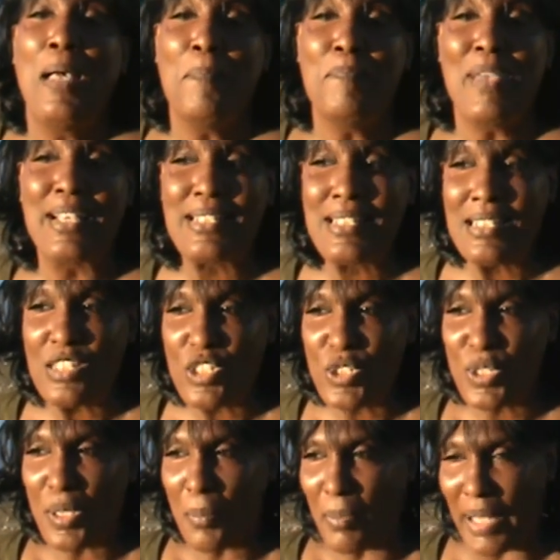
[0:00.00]
Message
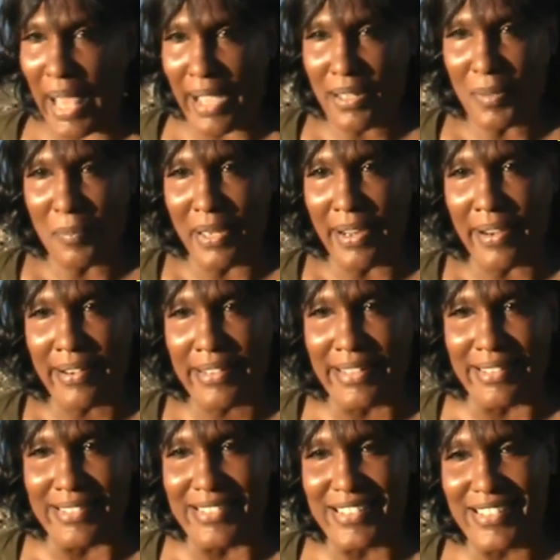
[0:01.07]
to the Black
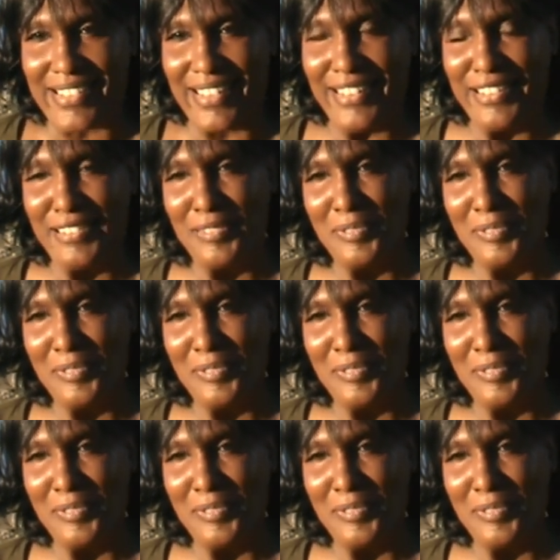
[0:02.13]
Americans.